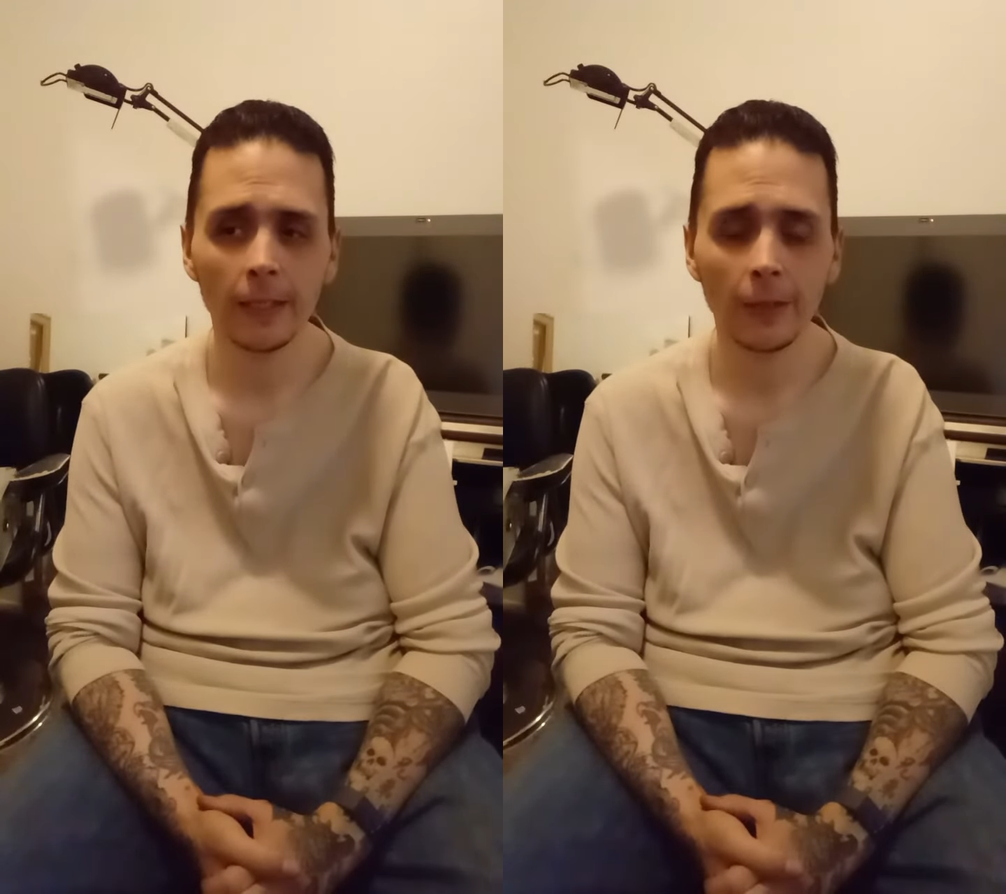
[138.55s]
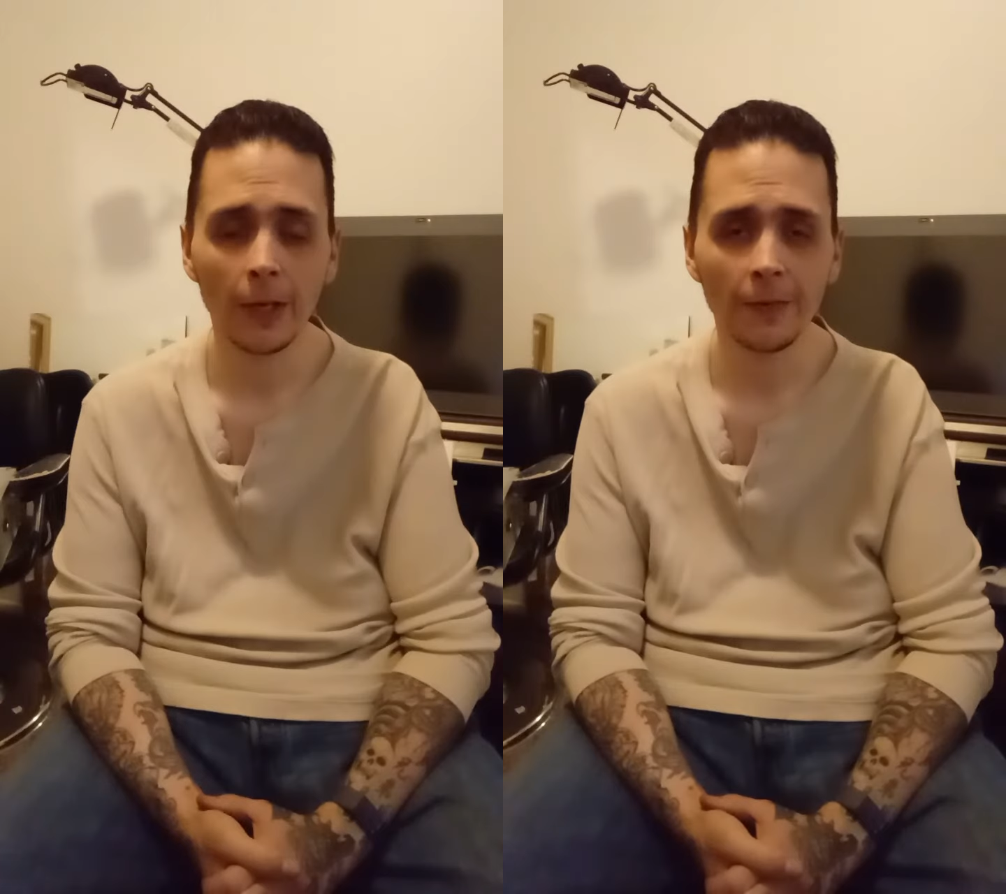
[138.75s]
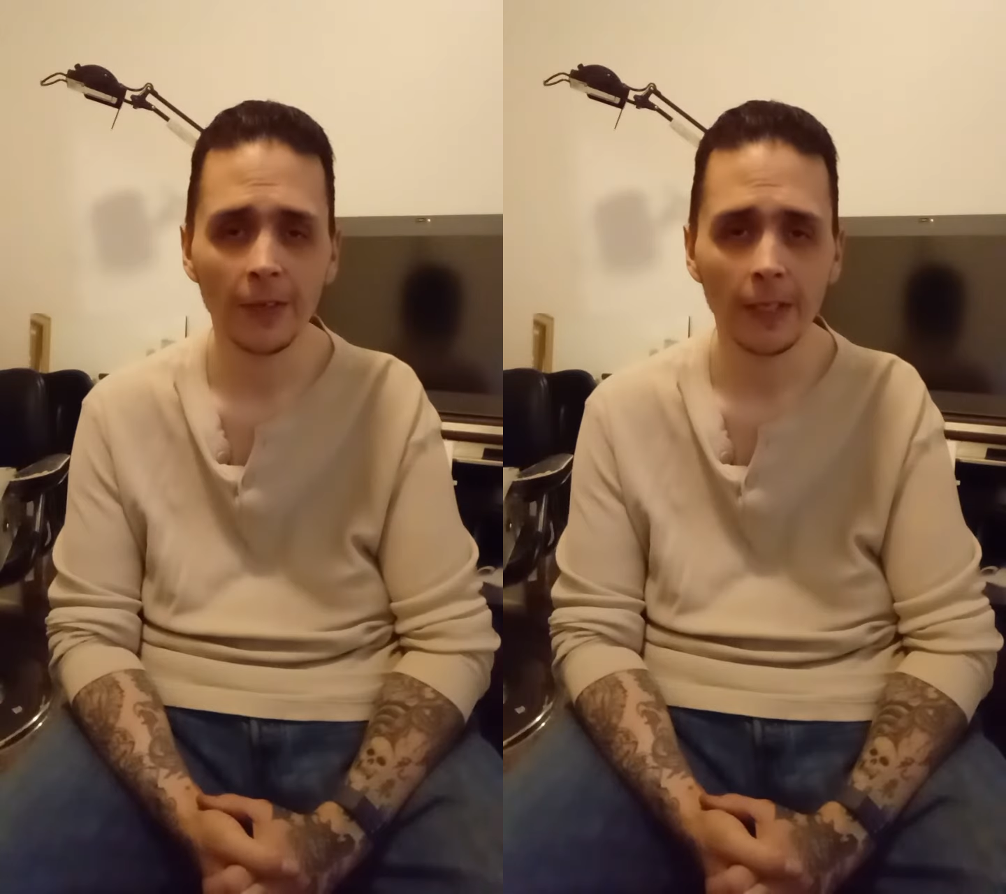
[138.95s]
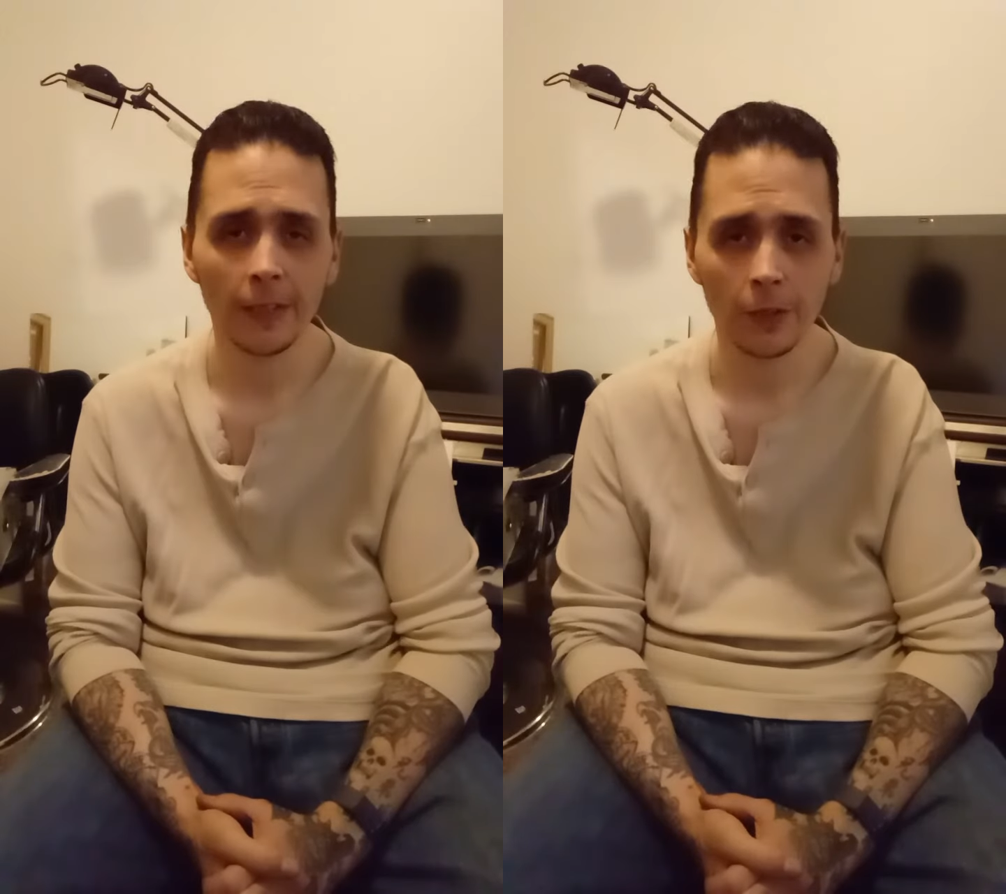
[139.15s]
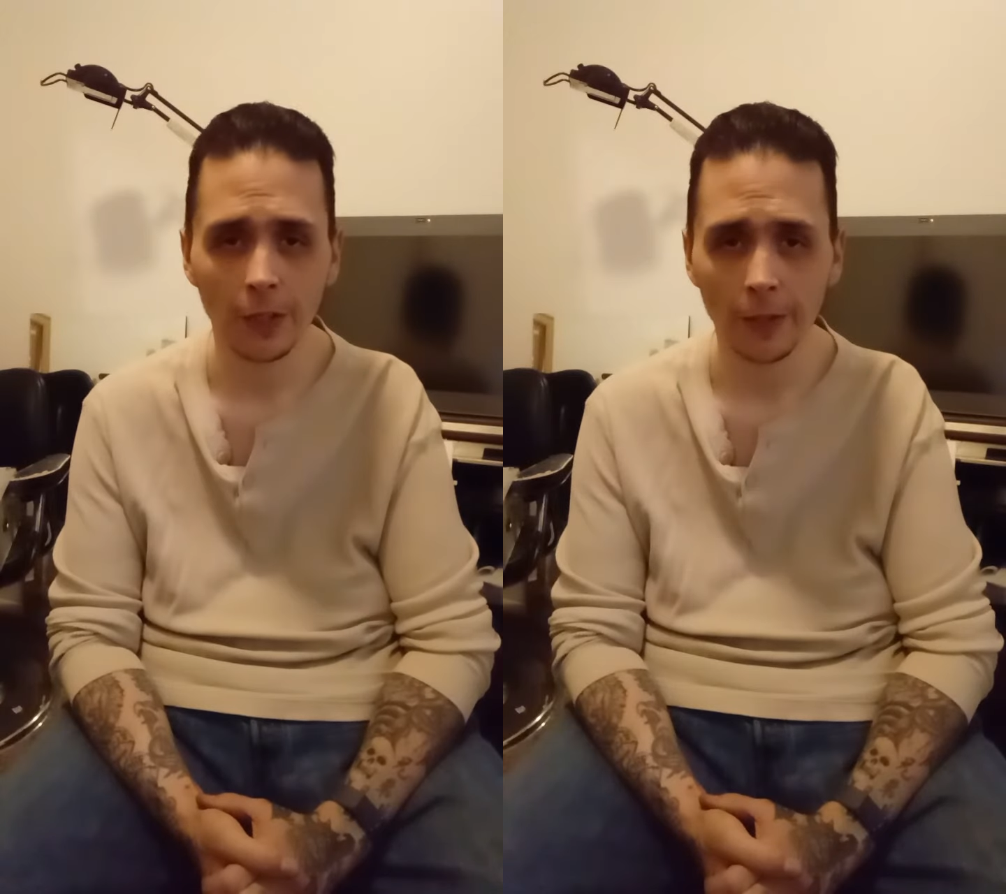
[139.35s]
graphite
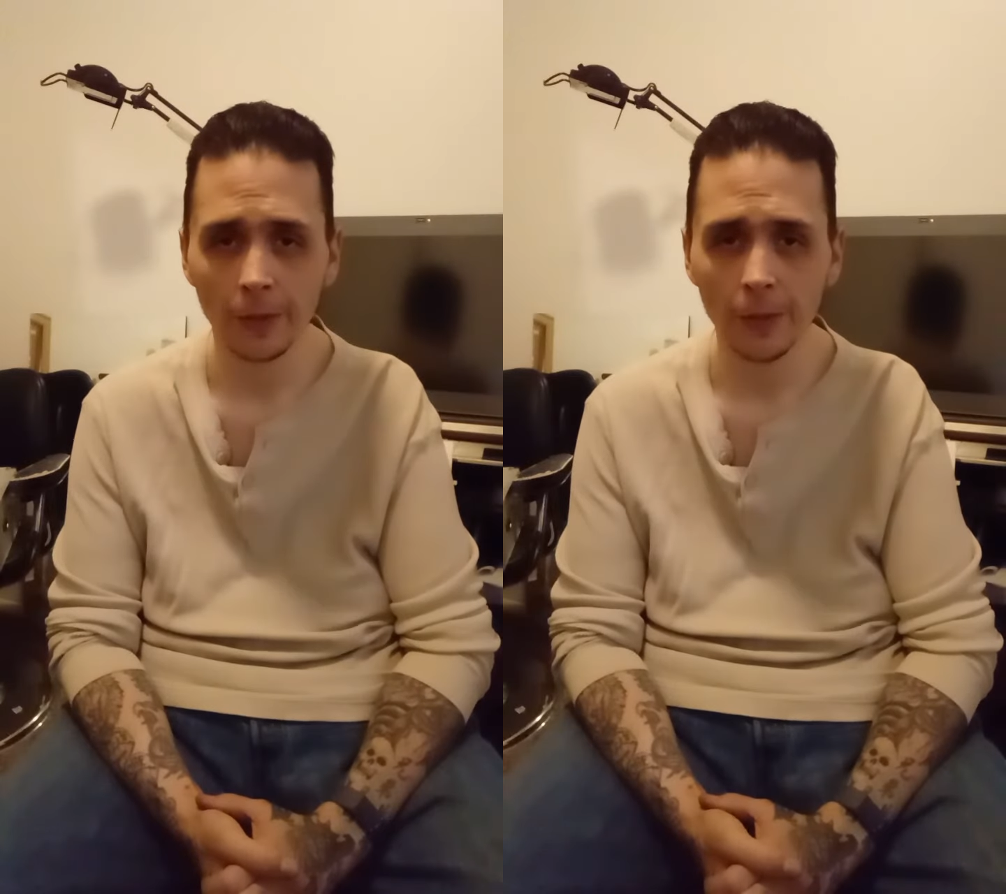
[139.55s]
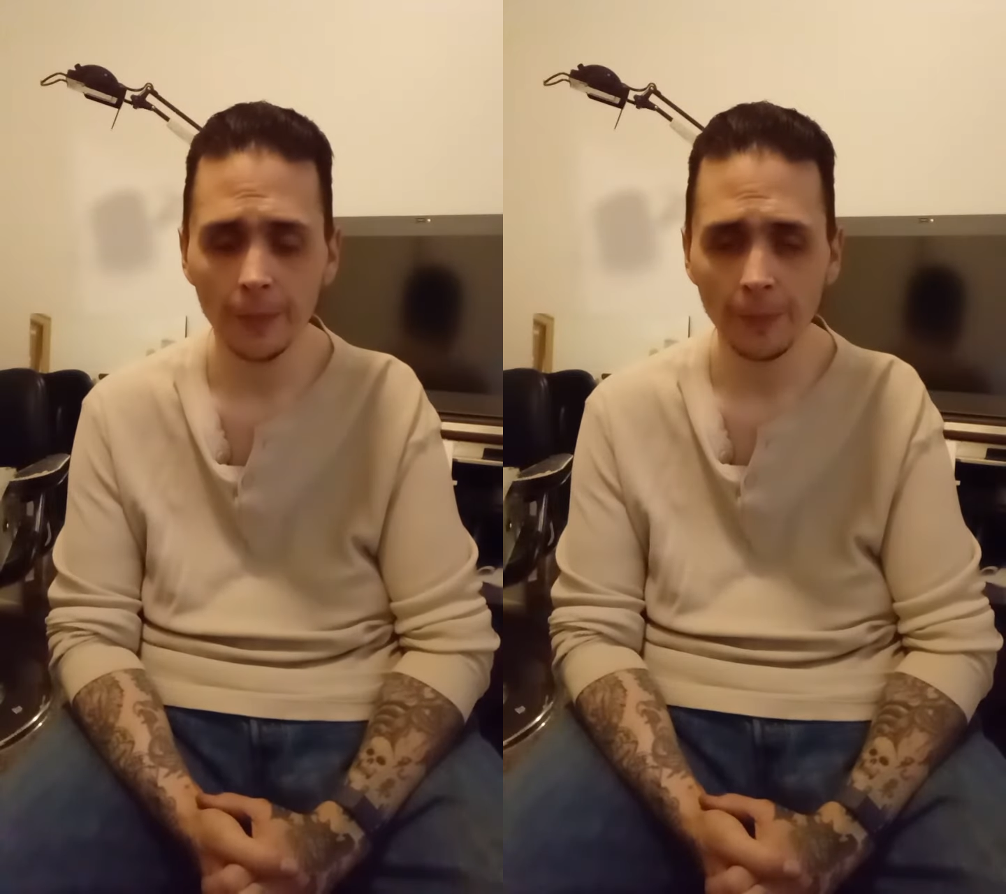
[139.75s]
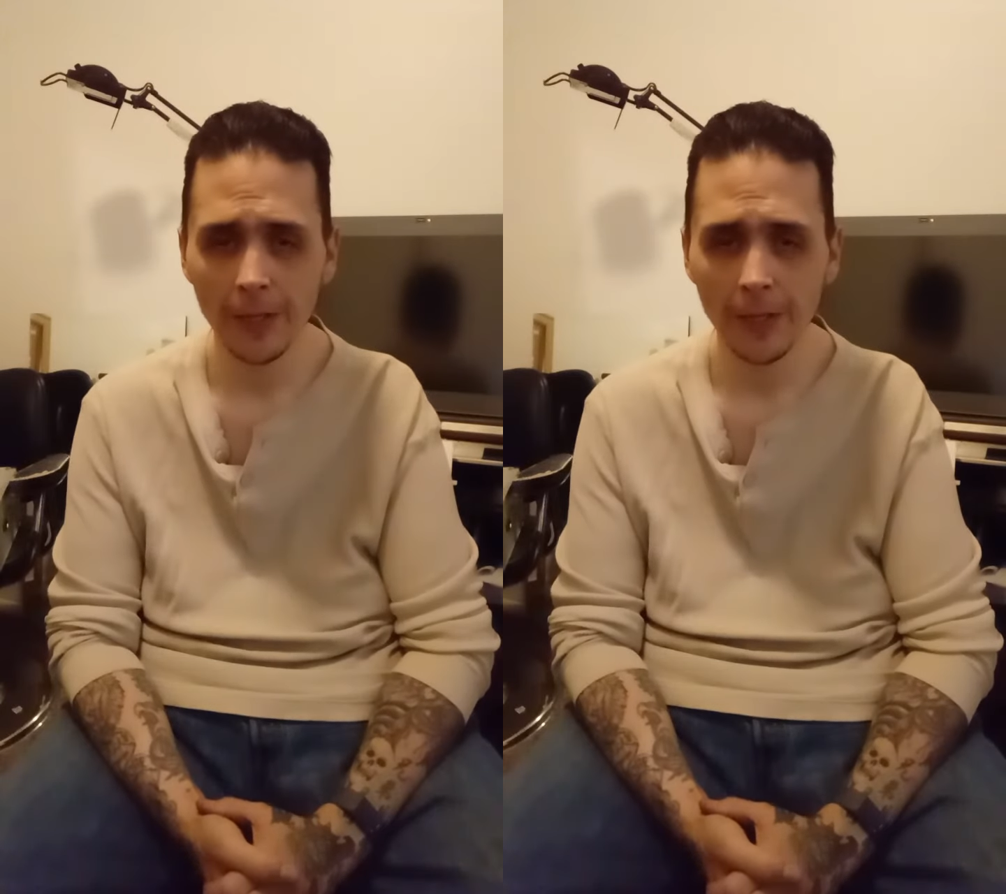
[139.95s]
and charcoal.